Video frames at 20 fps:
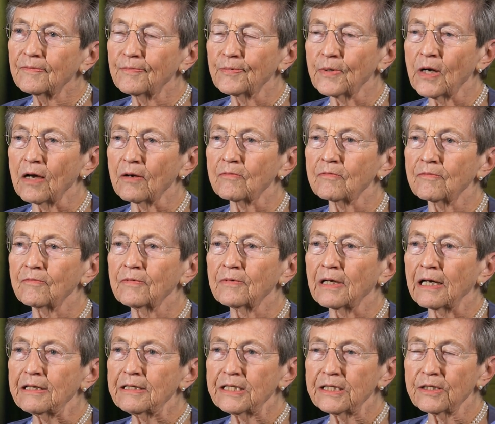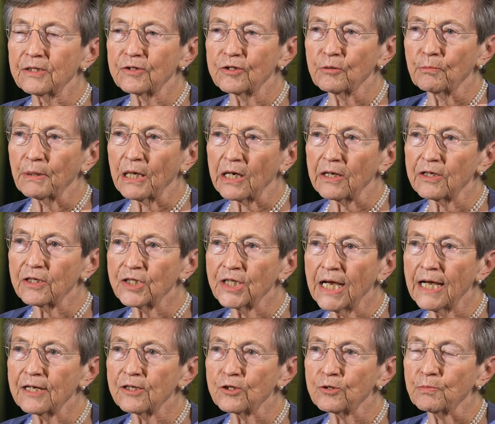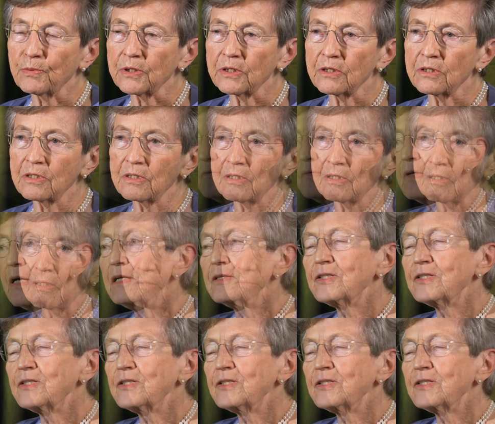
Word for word: brought ideas about attachment.